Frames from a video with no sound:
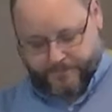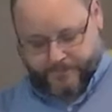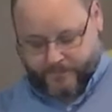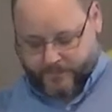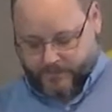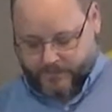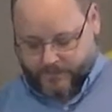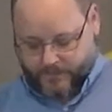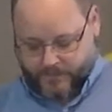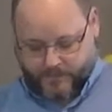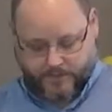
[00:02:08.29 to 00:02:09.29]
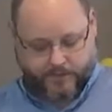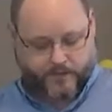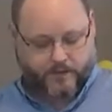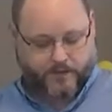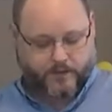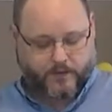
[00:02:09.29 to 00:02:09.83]

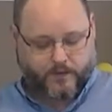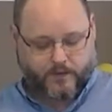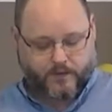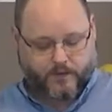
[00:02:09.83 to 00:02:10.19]
(no one is talking)